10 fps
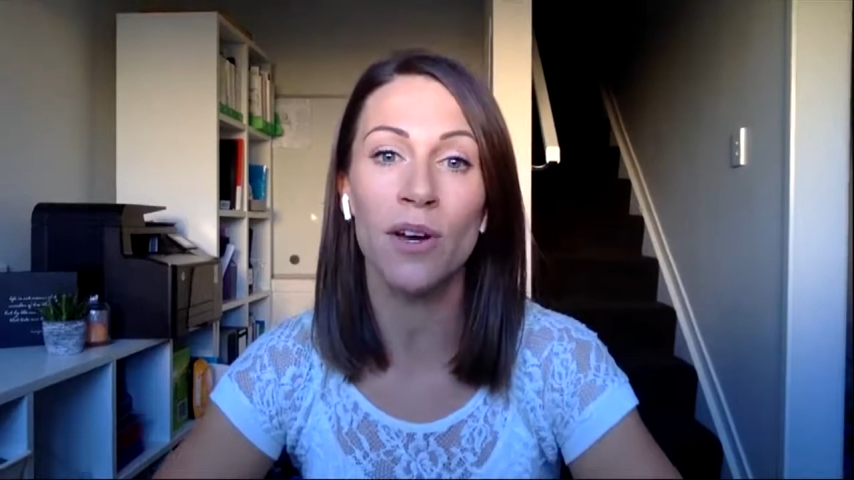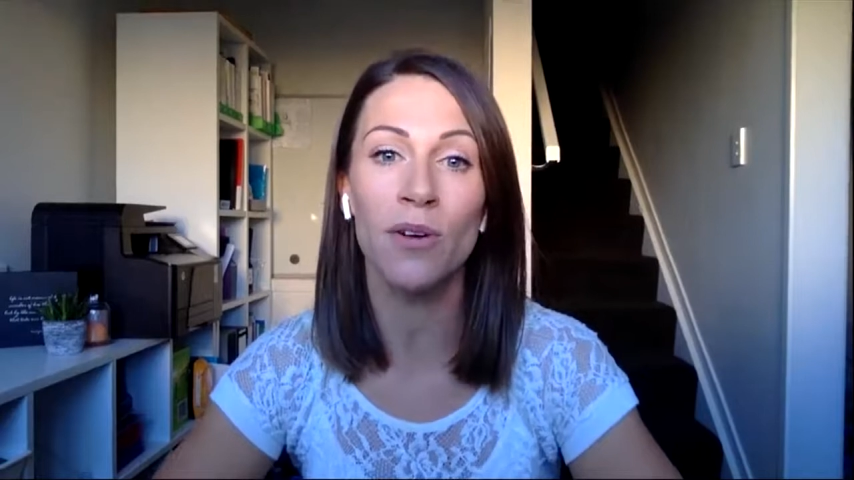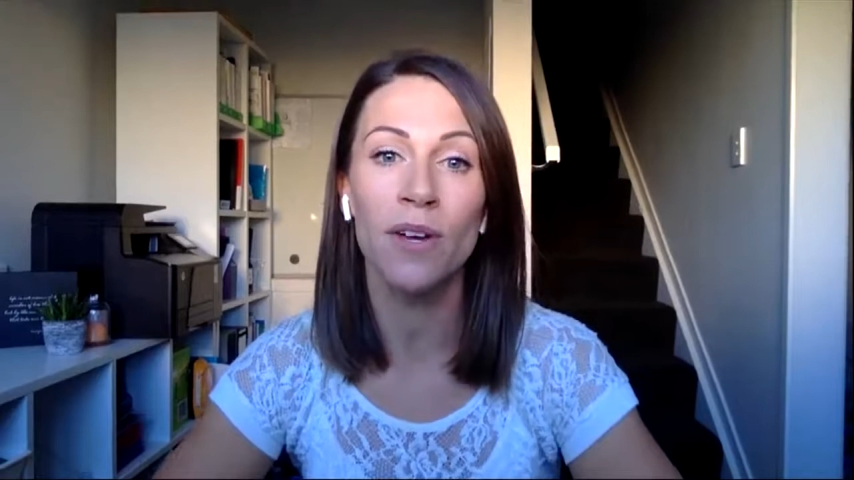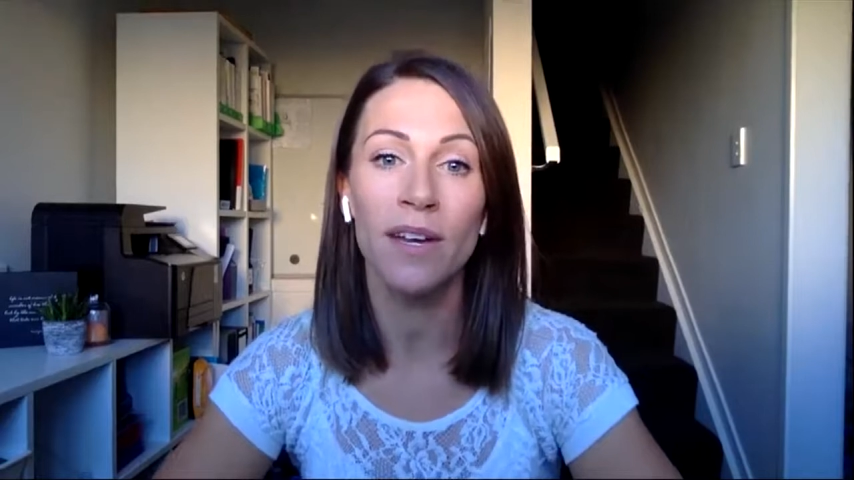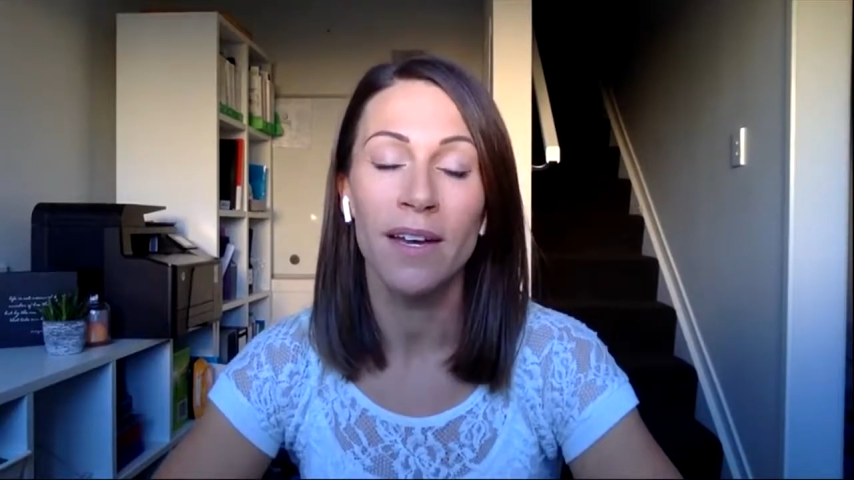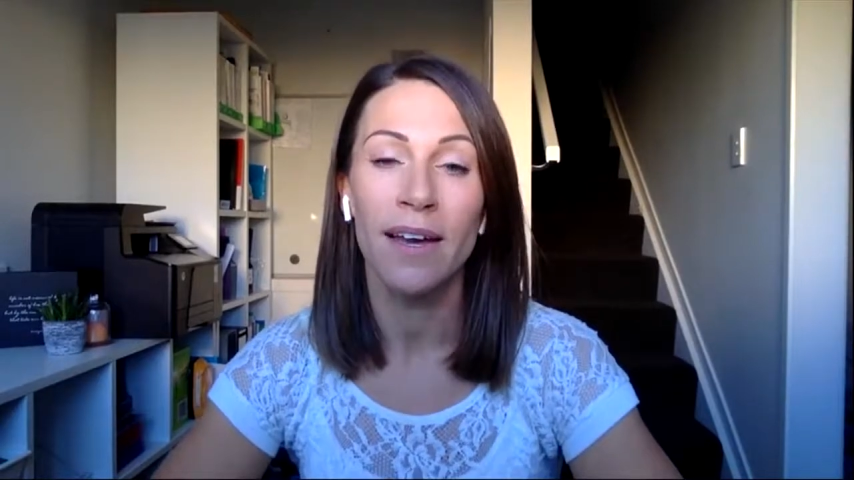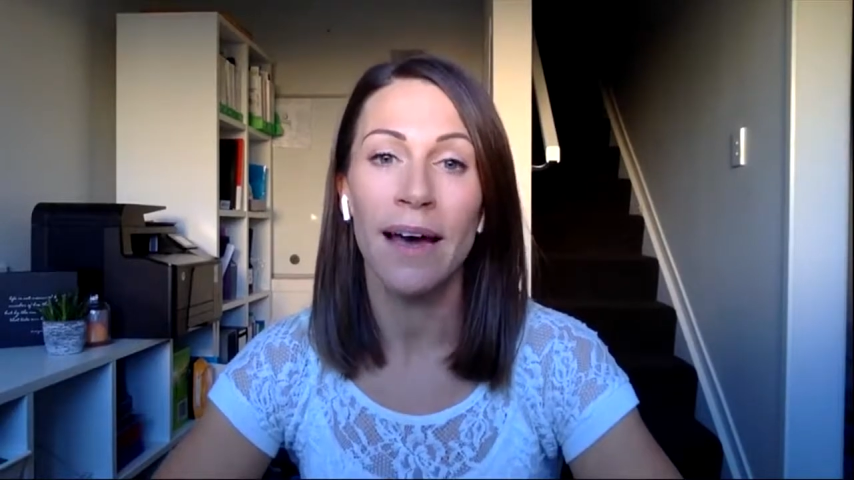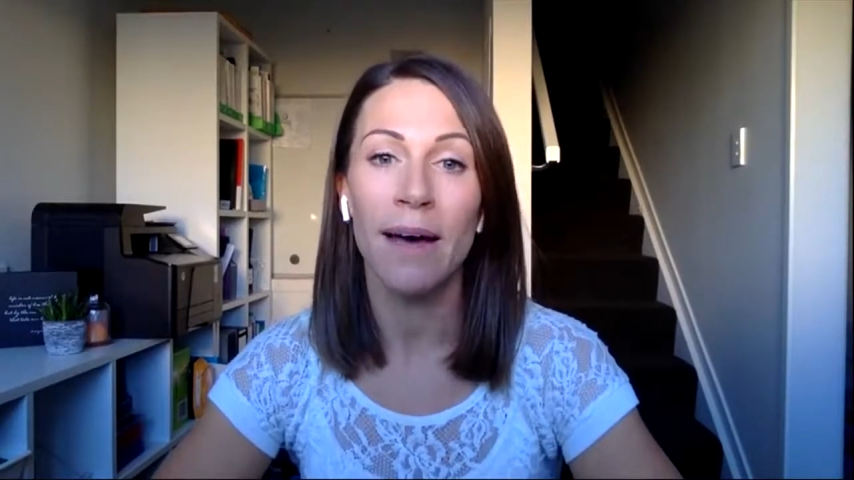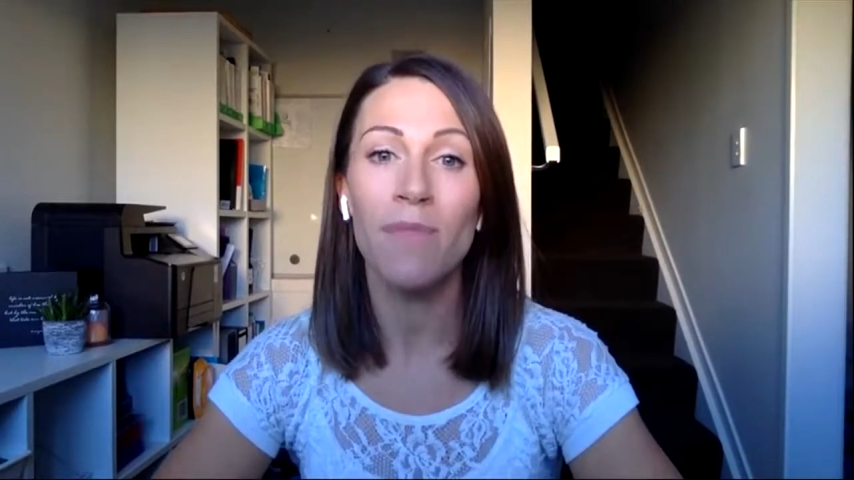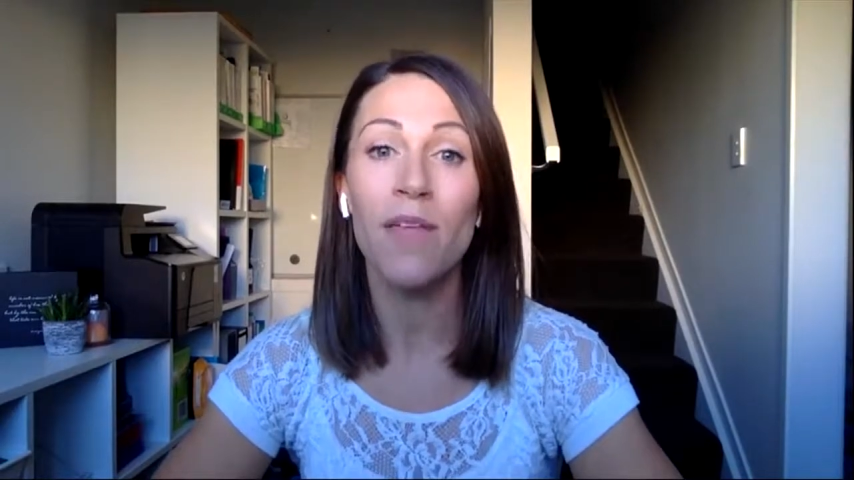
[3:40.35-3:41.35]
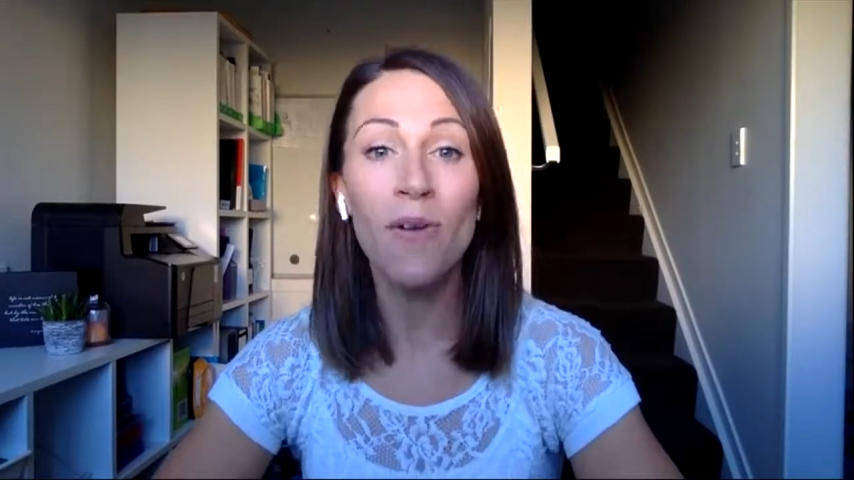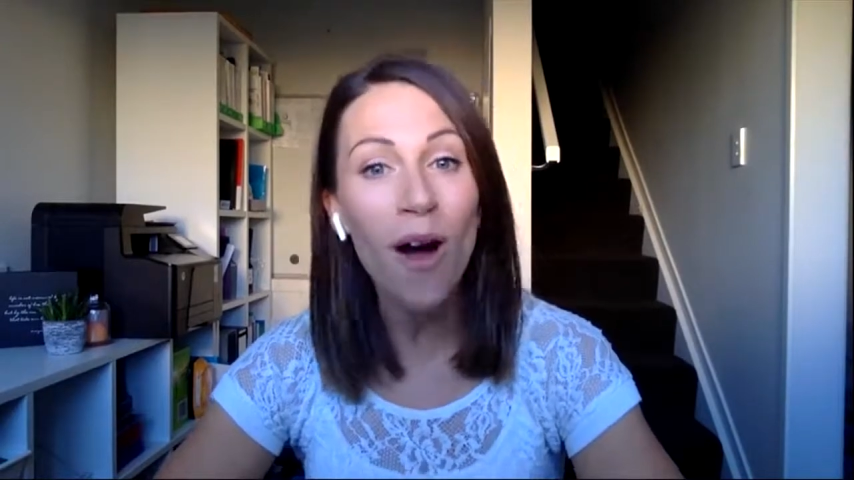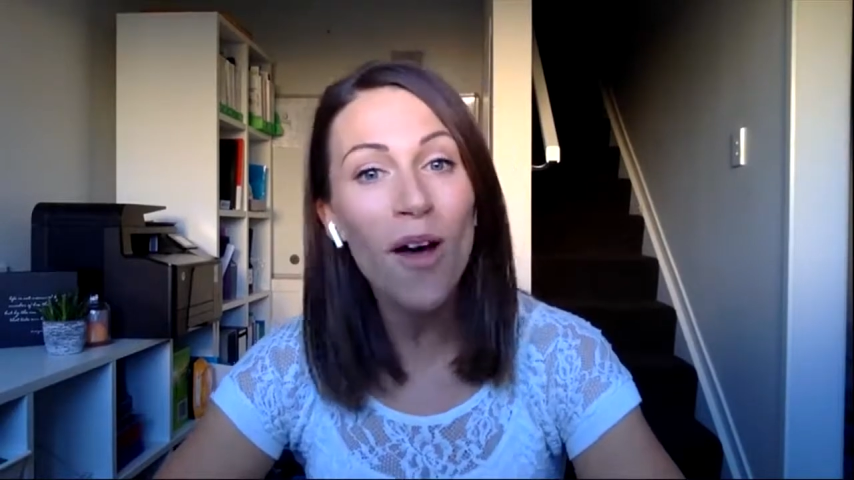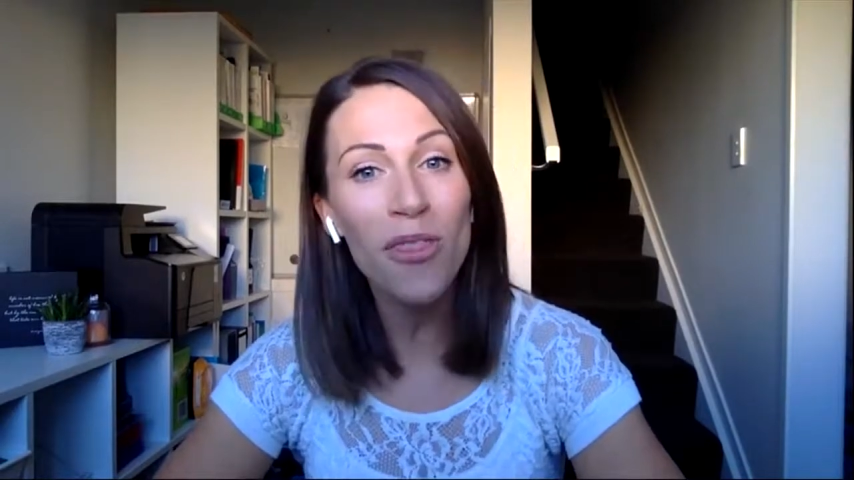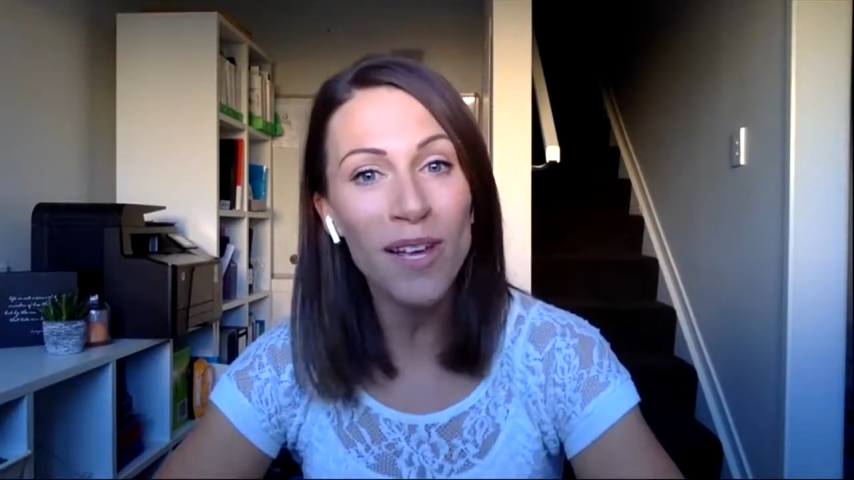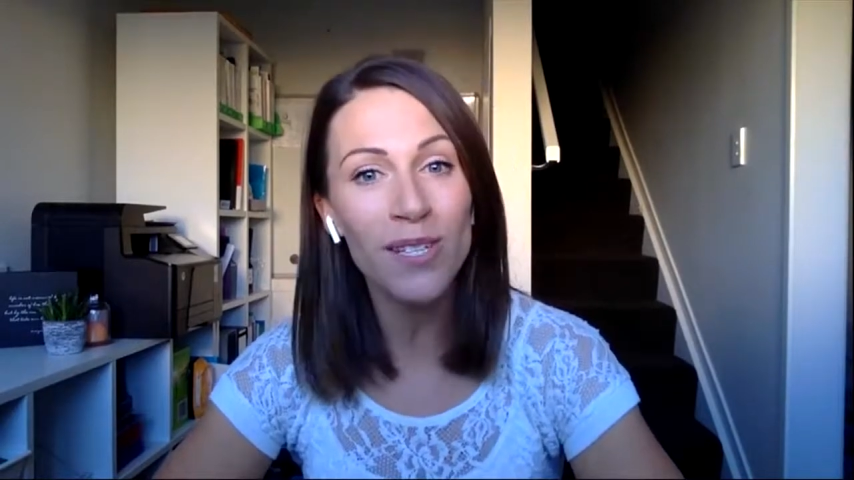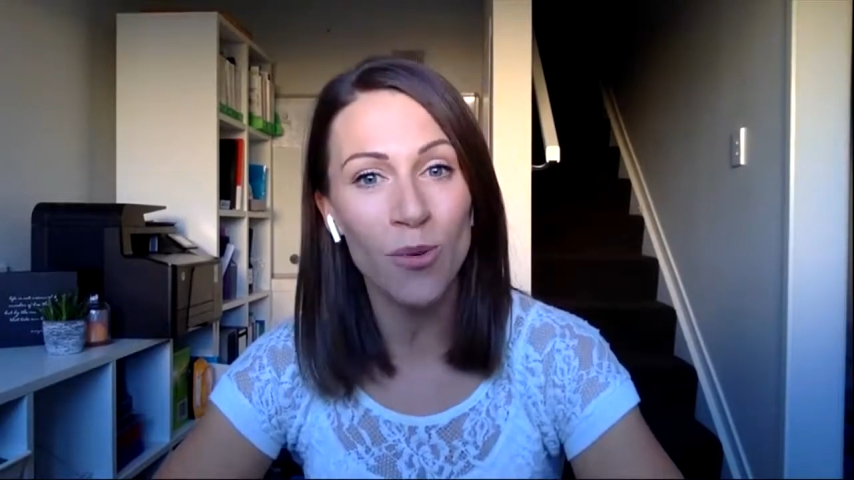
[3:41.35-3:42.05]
So there are things